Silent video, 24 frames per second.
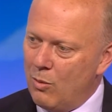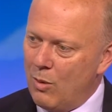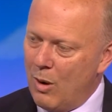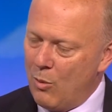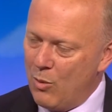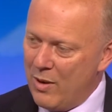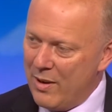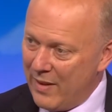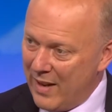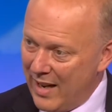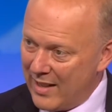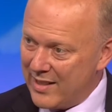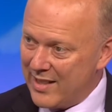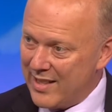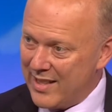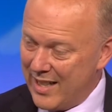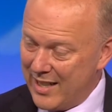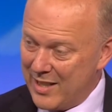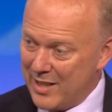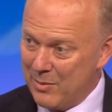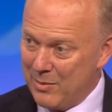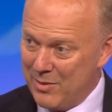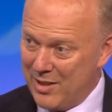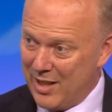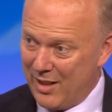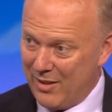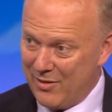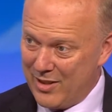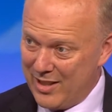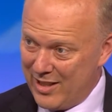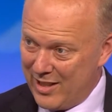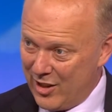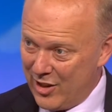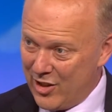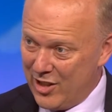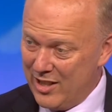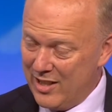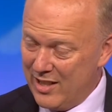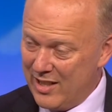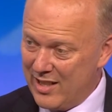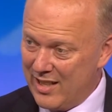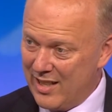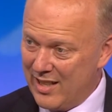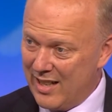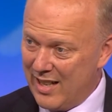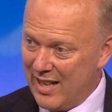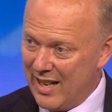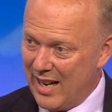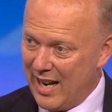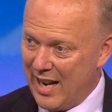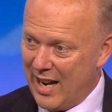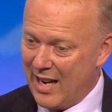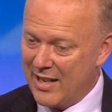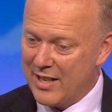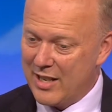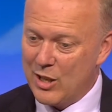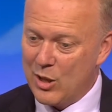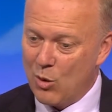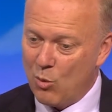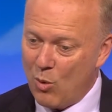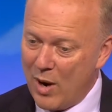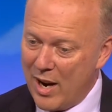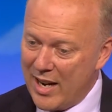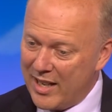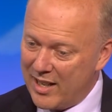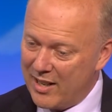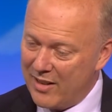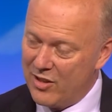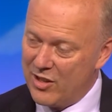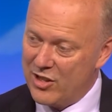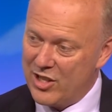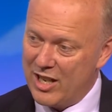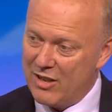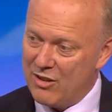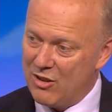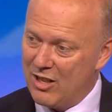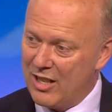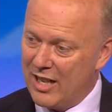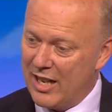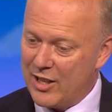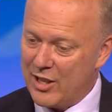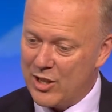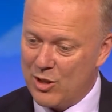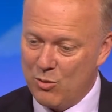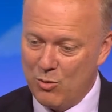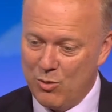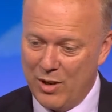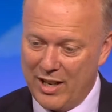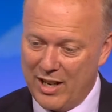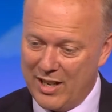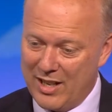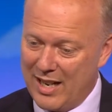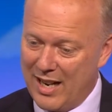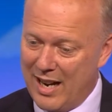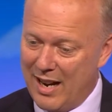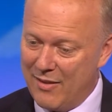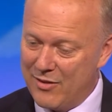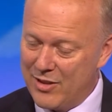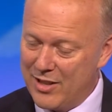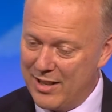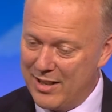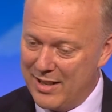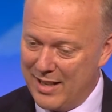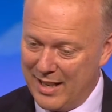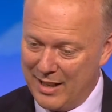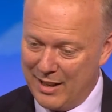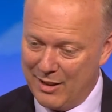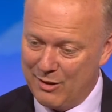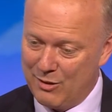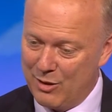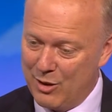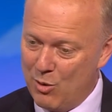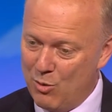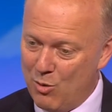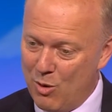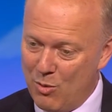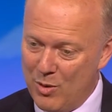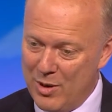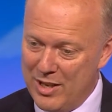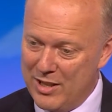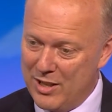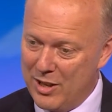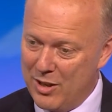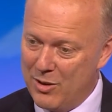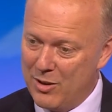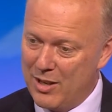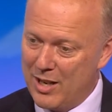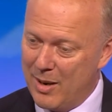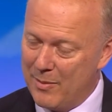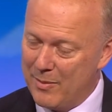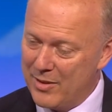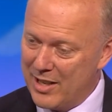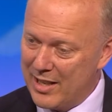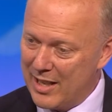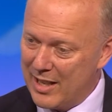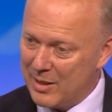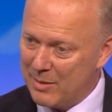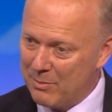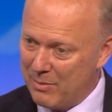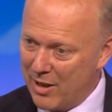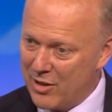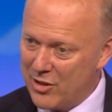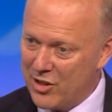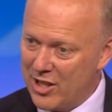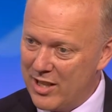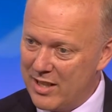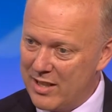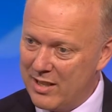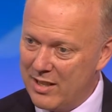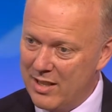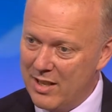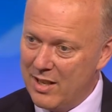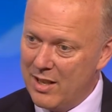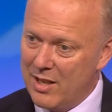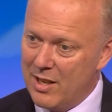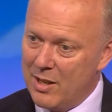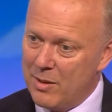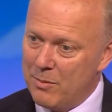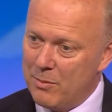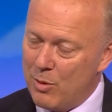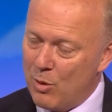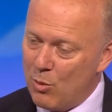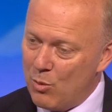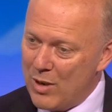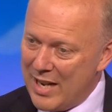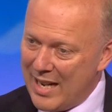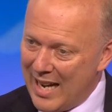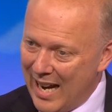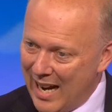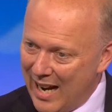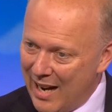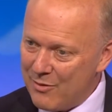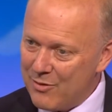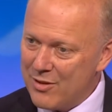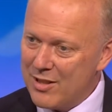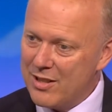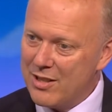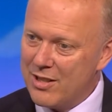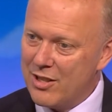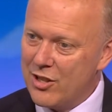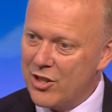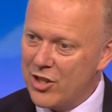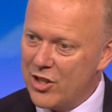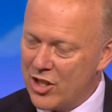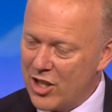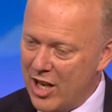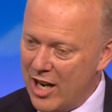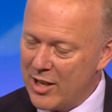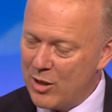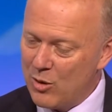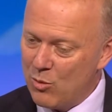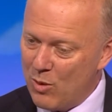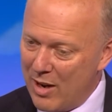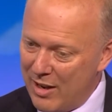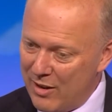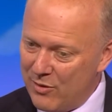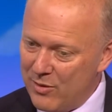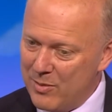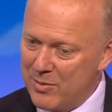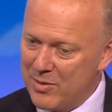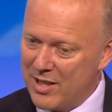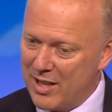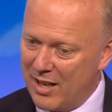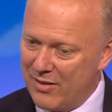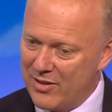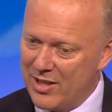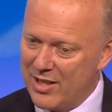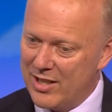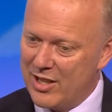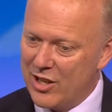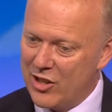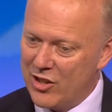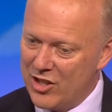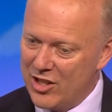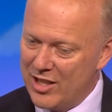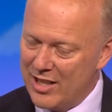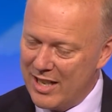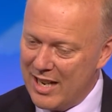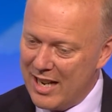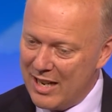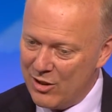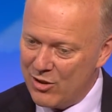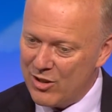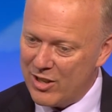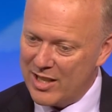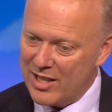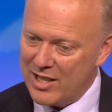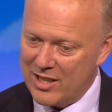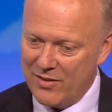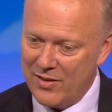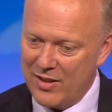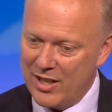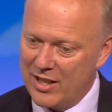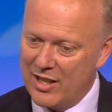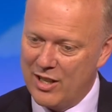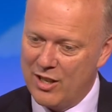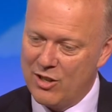Well, we've had to take some tough decisions. And in the wake of the general election, we're going to have to think through what we do come the next budget. But we haven't shied away from tough decisions in the interests of the country.